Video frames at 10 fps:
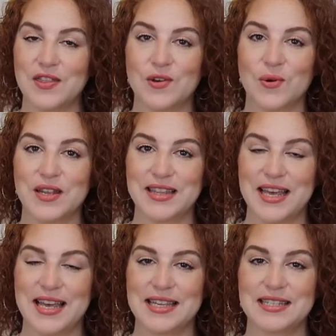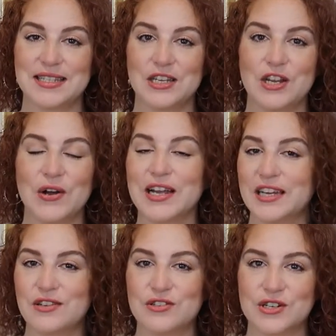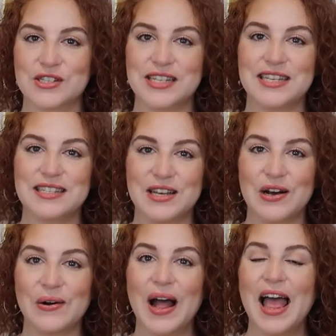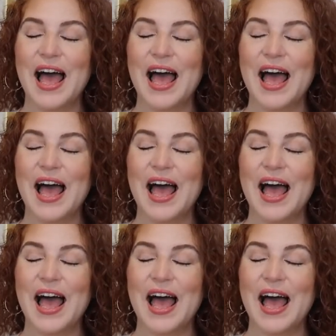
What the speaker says: the Northeast, New York and New Jersey, so